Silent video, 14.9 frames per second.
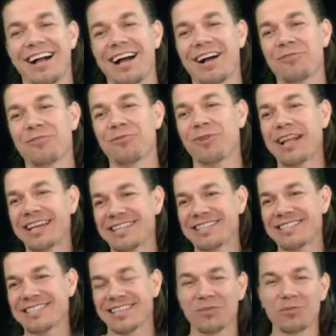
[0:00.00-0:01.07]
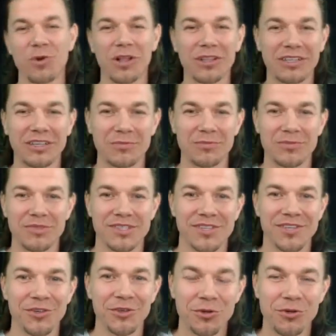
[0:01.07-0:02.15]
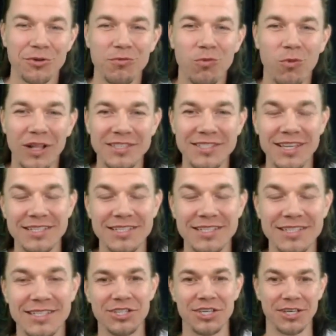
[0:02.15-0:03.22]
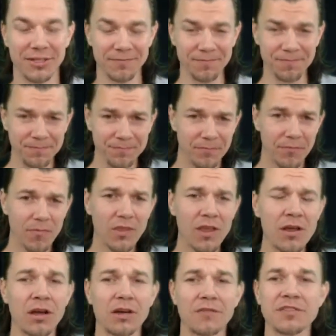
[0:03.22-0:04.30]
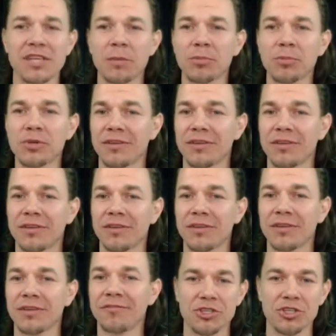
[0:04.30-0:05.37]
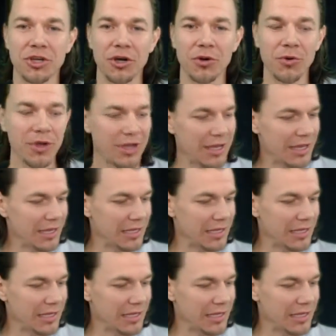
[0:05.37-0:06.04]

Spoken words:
All right, guys, and welcome to Wednesday's edition of 10% Fitter Method Show.